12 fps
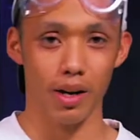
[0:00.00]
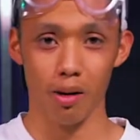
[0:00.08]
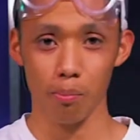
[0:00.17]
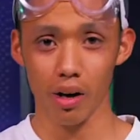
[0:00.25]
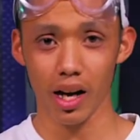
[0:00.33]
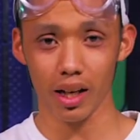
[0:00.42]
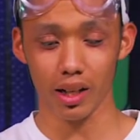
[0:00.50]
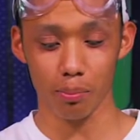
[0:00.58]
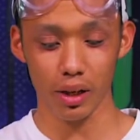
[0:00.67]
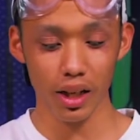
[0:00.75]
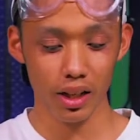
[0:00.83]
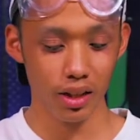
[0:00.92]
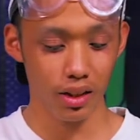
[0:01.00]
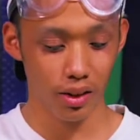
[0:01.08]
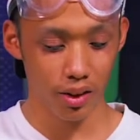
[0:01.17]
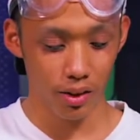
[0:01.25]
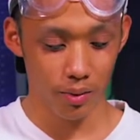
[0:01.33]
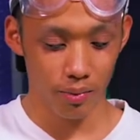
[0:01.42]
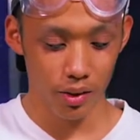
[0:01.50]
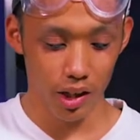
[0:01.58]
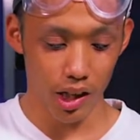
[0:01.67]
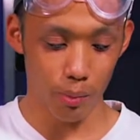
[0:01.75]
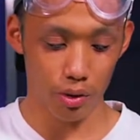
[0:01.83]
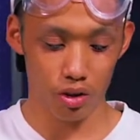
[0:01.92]
our marker pen
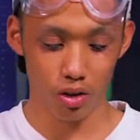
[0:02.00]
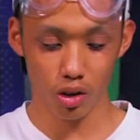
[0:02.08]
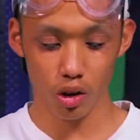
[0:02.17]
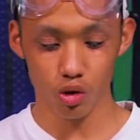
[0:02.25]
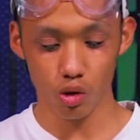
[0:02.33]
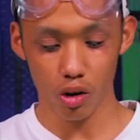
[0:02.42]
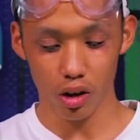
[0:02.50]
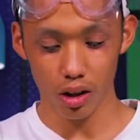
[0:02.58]
and we're just going to draw